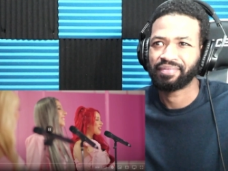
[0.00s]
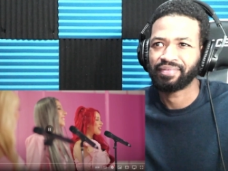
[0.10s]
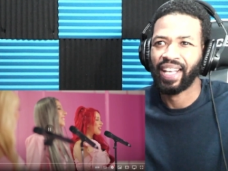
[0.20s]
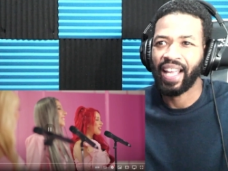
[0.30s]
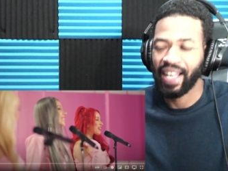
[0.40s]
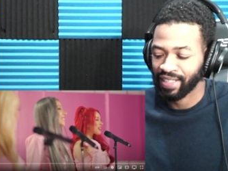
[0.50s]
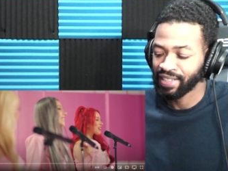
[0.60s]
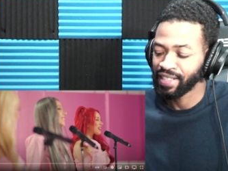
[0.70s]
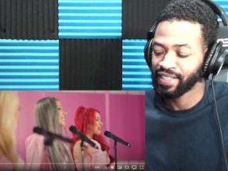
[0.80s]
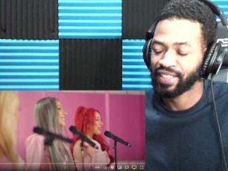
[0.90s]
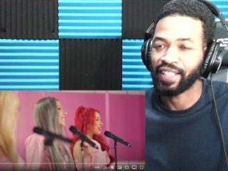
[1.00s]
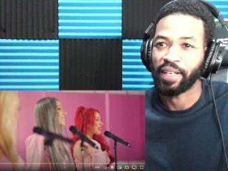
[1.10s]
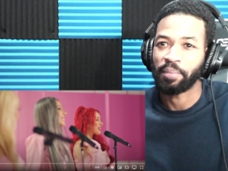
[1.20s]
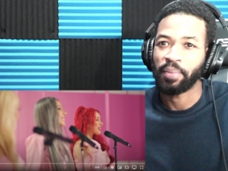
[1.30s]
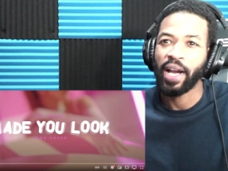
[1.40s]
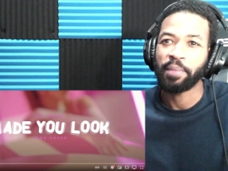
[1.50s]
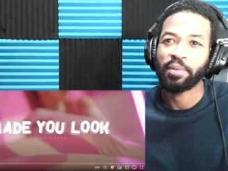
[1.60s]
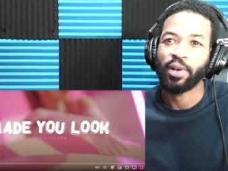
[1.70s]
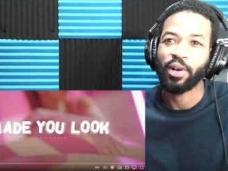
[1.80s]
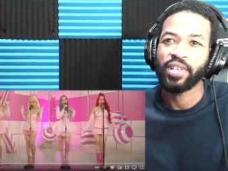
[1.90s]
Hey, this is Bobby,
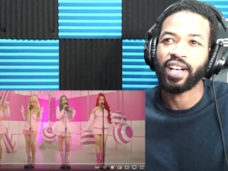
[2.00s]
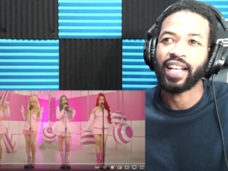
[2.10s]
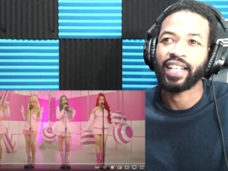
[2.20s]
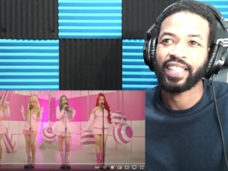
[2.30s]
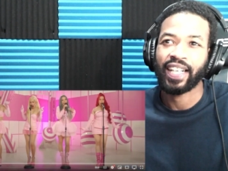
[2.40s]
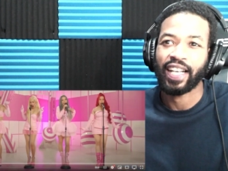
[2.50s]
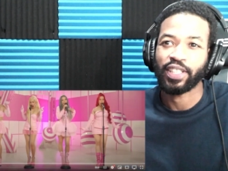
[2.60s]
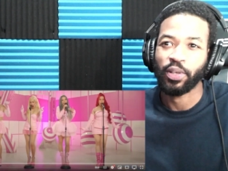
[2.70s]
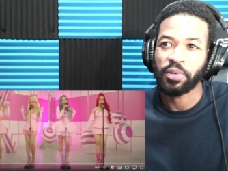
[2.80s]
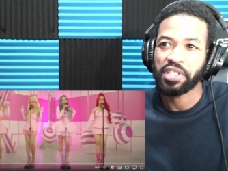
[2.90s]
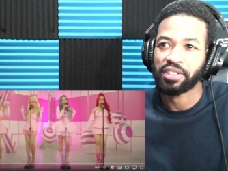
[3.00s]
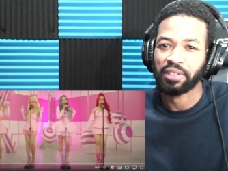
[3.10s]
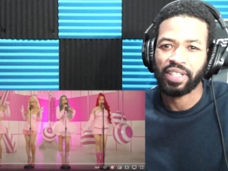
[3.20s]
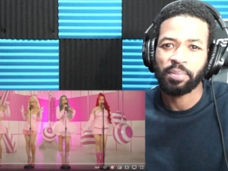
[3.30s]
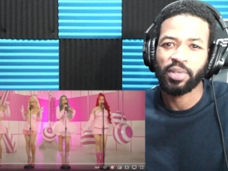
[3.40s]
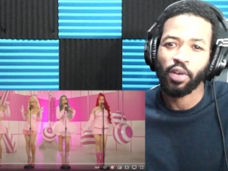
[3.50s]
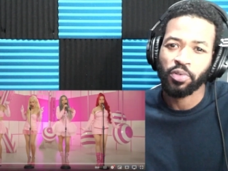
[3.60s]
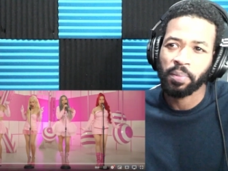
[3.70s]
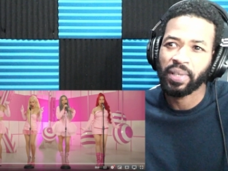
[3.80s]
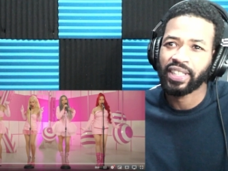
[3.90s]
bro. We gonna have to check out the original. Let me know if you
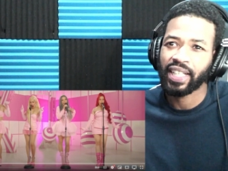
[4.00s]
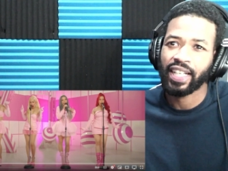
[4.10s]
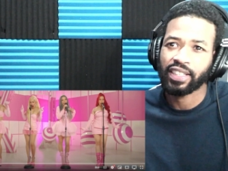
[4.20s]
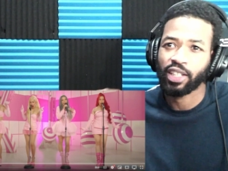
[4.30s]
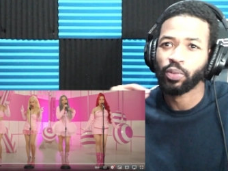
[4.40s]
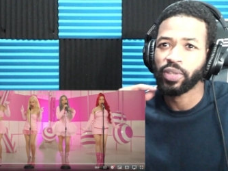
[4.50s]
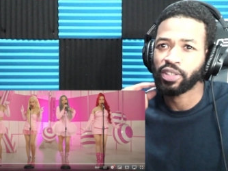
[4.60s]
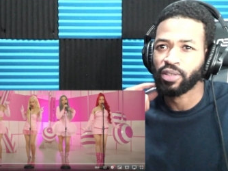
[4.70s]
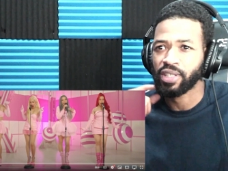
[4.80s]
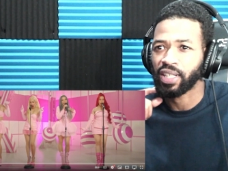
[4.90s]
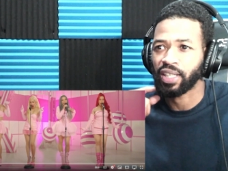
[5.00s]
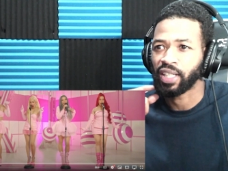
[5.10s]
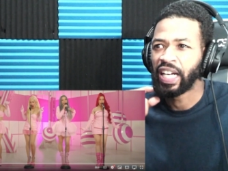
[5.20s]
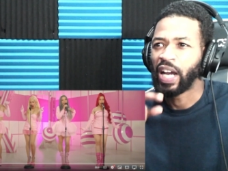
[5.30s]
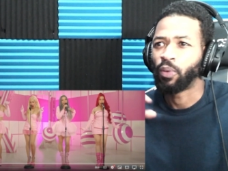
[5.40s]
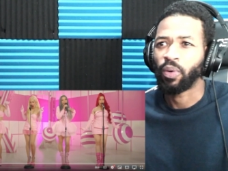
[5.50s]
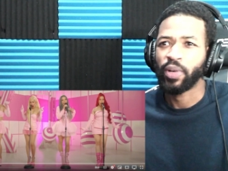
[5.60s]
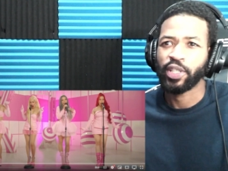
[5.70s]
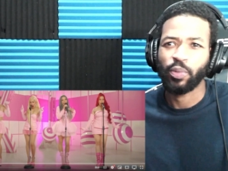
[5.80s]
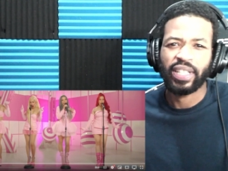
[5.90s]
want me to check out the original song when we
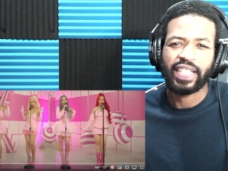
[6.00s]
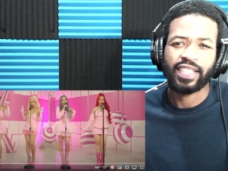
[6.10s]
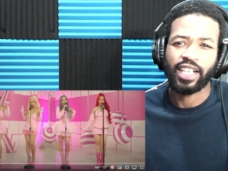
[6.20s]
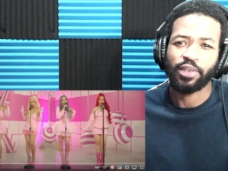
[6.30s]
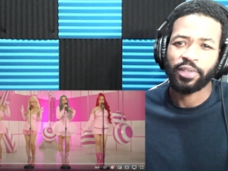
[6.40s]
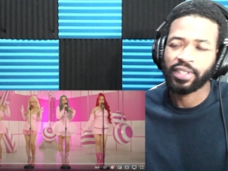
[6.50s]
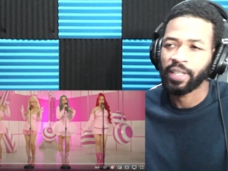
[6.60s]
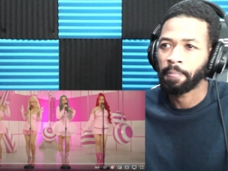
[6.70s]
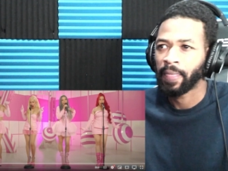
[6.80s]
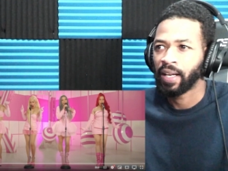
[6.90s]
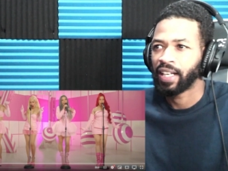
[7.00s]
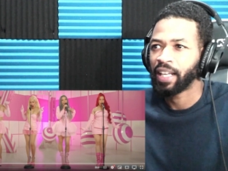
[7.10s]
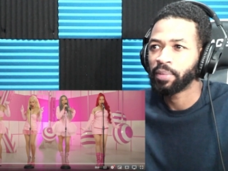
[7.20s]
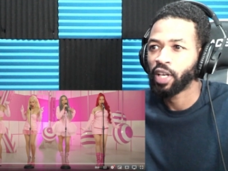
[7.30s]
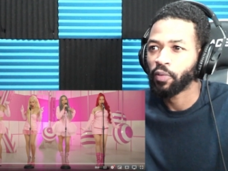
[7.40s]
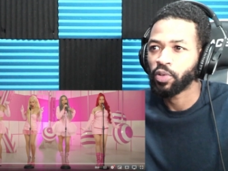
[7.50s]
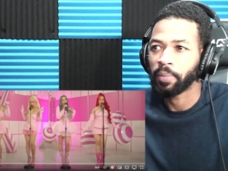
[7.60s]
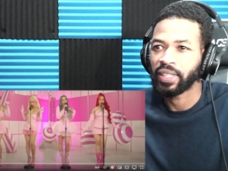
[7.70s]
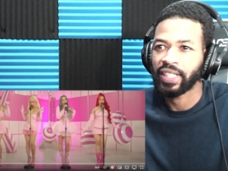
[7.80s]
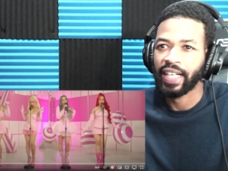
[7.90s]
doing these covers. Let me know if you want me
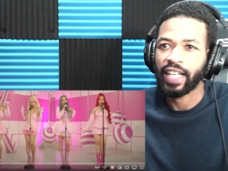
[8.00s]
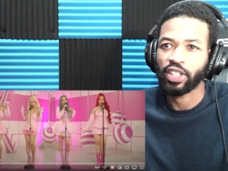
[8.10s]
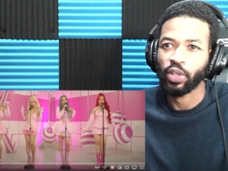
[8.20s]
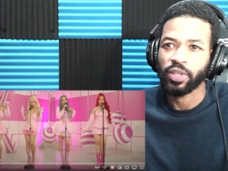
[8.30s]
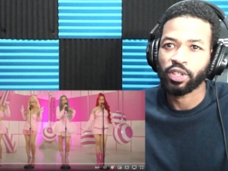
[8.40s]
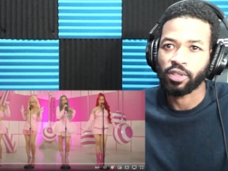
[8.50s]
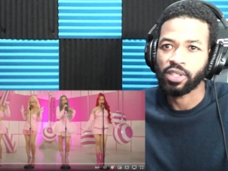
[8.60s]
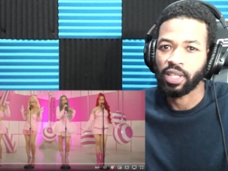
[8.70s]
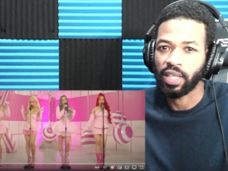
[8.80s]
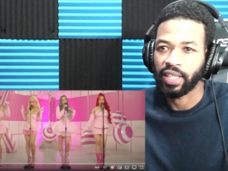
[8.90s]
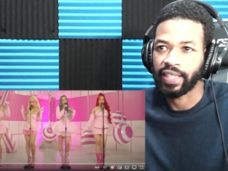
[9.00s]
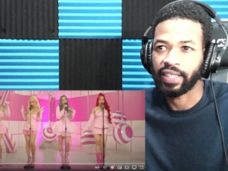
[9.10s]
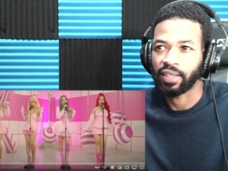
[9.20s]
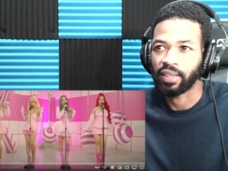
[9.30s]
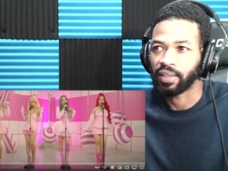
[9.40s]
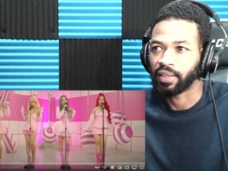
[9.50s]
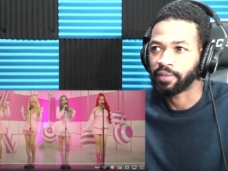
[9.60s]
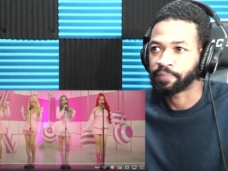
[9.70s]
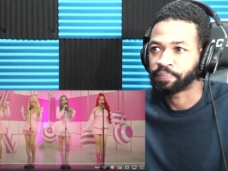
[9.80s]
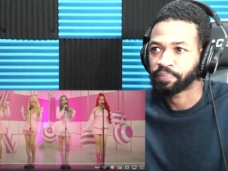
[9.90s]
to check out the original song and the
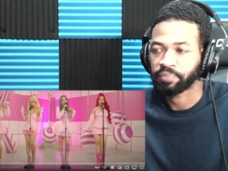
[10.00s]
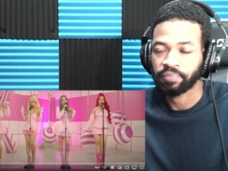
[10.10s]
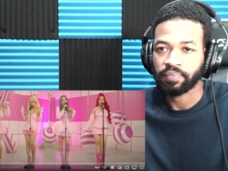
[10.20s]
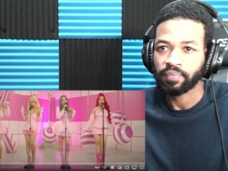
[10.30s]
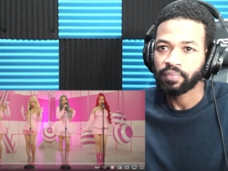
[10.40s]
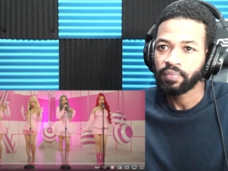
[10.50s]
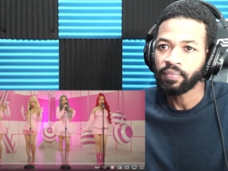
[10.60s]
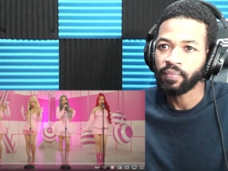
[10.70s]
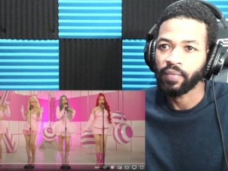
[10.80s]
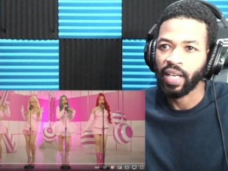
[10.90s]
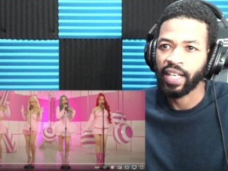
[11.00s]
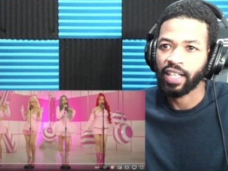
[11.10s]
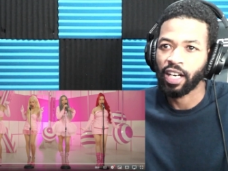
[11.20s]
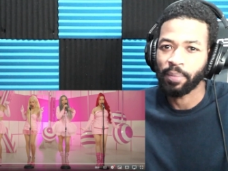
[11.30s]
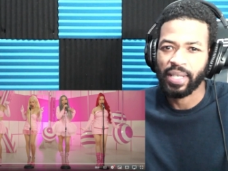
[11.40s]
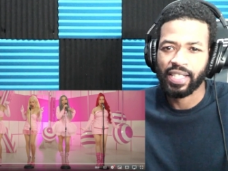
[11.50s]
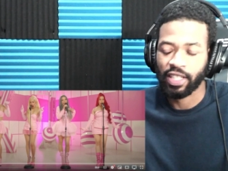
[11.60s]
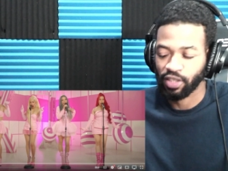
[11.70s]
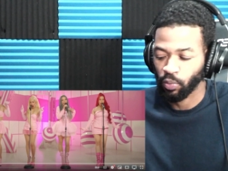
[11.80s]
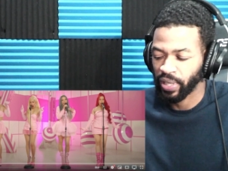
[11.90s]
um, in the comment
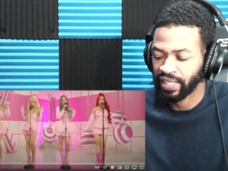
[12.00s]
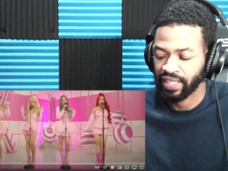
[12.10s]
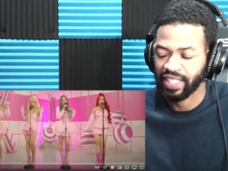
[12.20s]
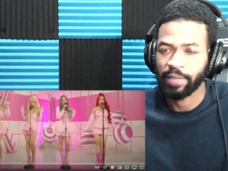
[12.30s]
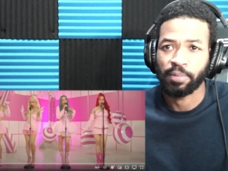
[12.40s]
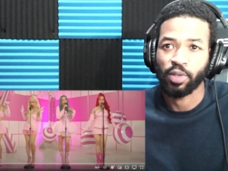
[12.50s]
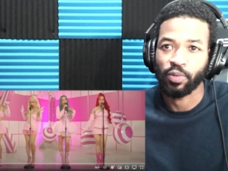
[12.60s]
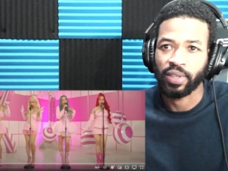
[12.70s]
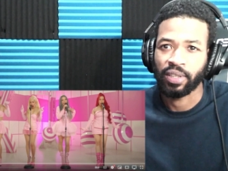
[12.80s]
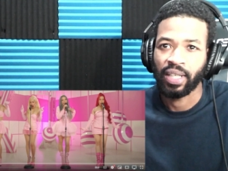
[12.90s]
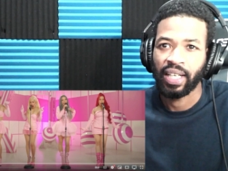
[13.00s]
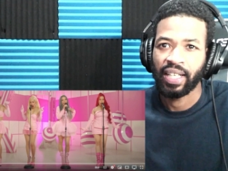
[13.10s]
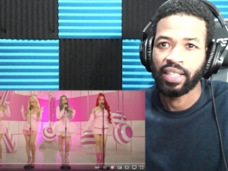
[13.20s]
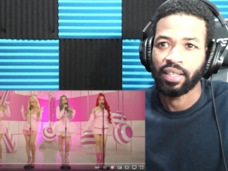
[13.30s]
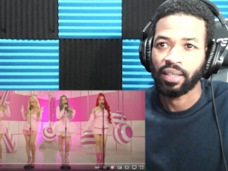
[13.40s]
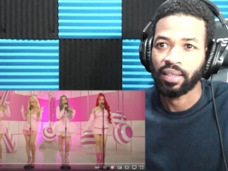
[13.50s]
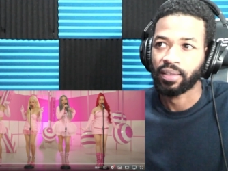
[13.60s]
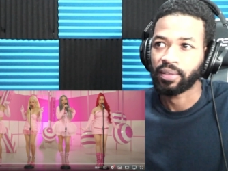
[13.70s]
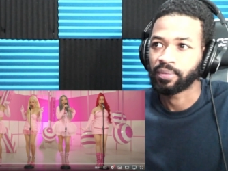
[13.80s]
section, or we can just keep it moving. Uh,